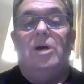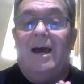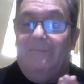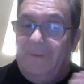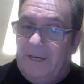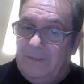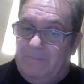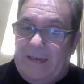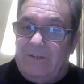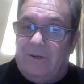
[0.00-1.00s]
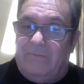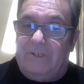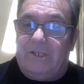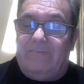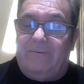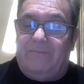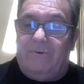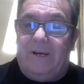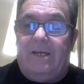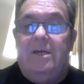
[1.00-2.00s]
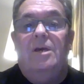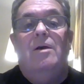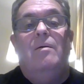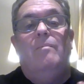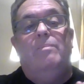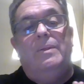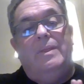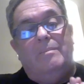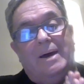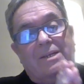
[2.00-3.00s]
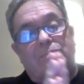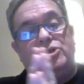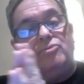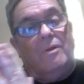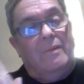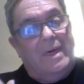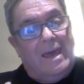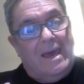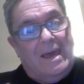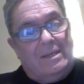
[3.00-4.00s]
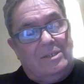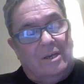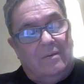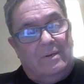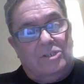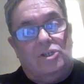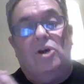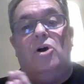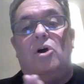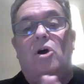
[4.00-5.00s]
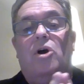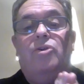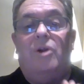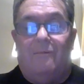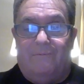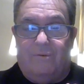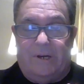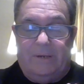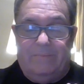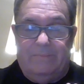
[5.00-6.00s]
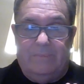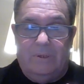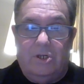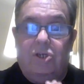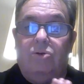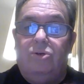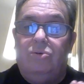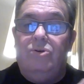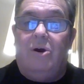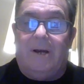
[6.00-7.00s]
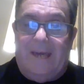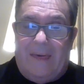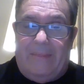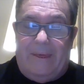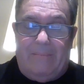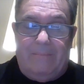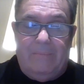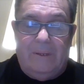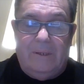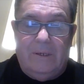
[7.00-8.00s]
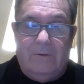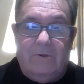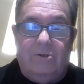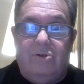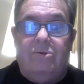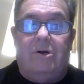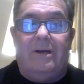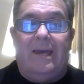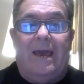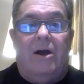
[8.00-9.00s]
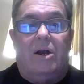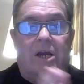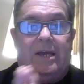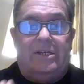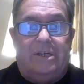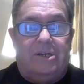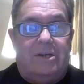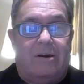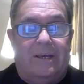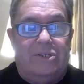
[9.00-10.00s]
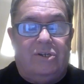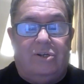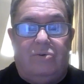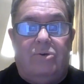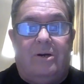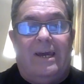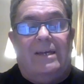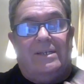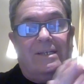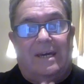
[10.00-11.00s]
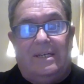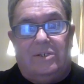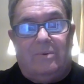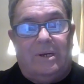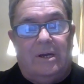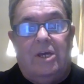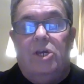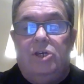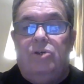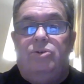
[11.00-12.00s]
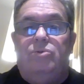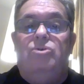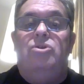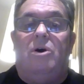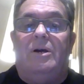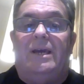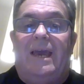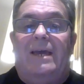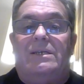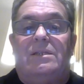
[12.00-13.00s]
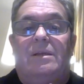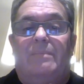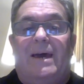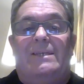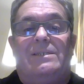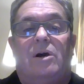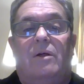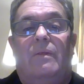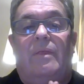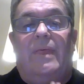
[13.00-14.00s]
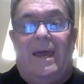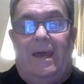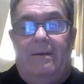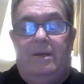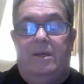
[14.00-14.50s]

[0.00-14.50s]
have these bets obviously for free, but the bets which are on their service are not free. You do not get them. You do not get Arcadian Knights. You do not get today's winner. You do not get the bets on there.